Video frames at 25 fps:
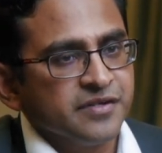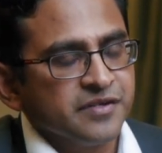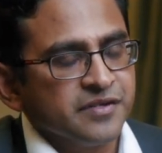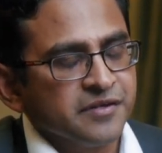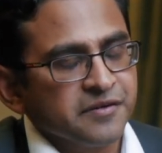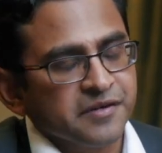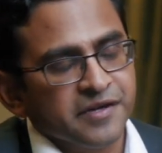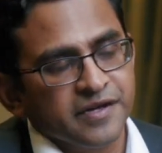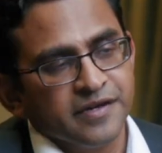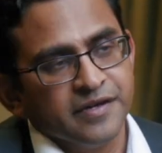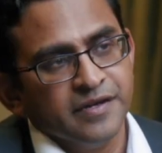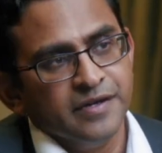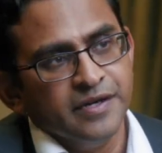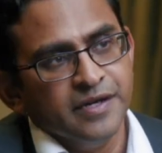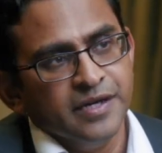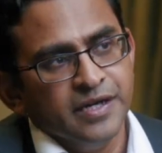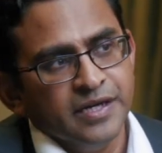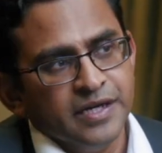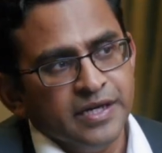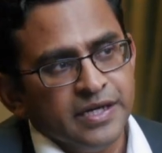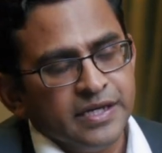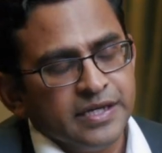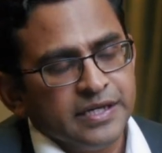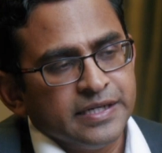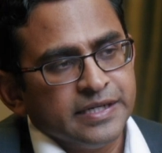Okay,
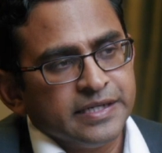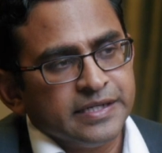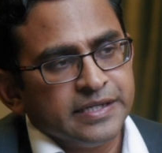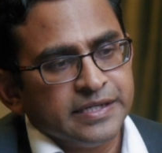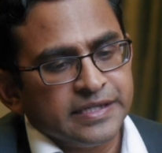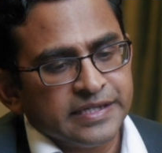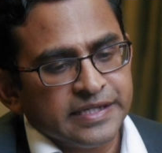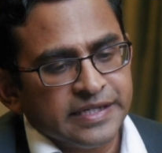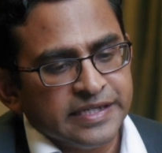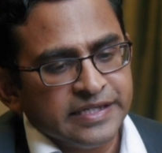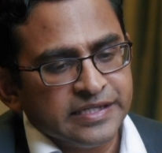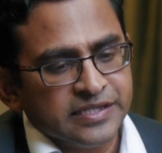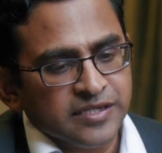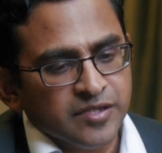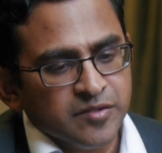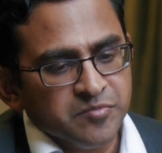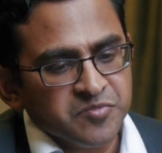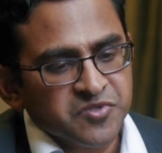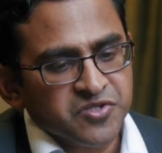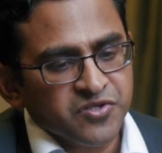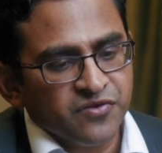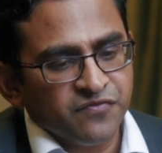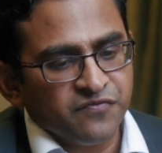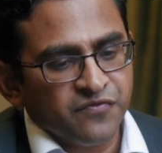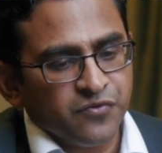in
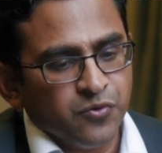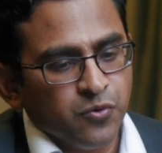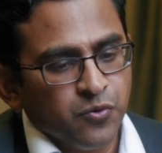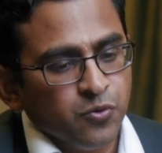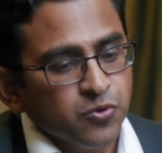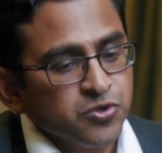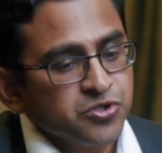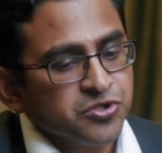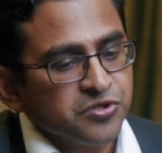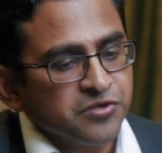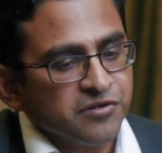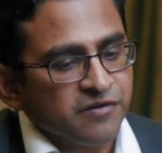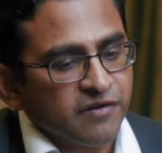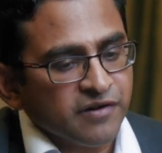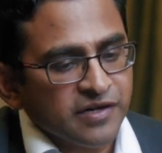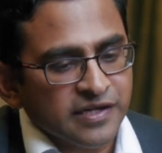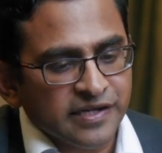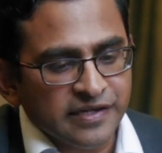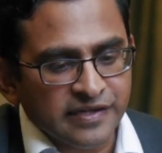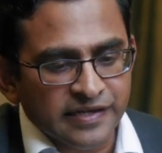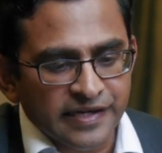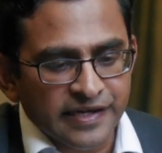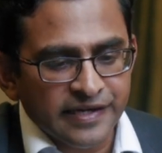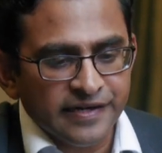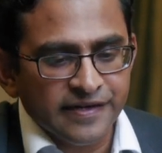terms of who should really
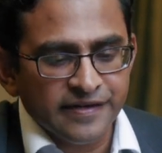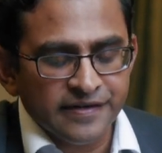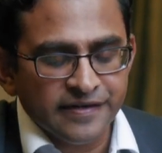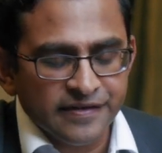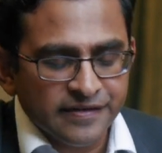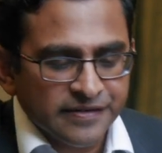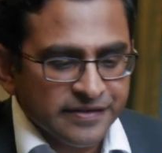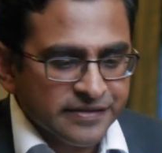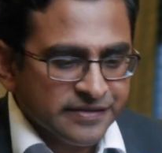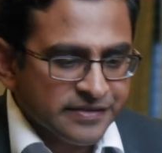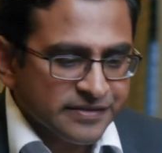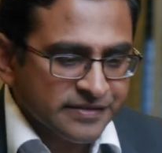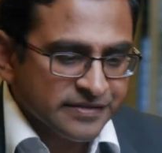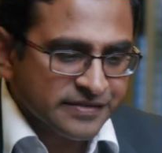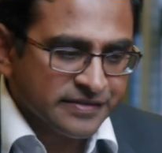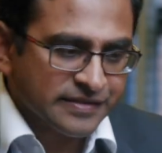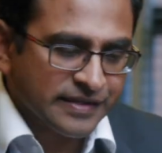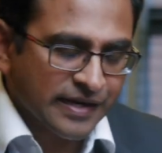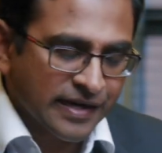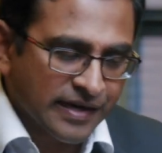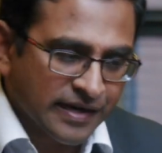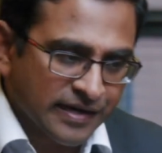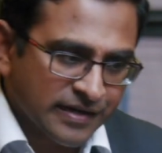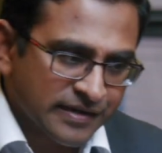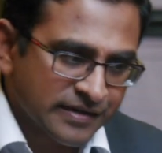lead
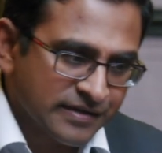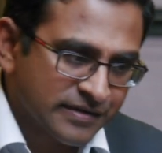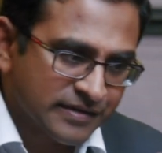that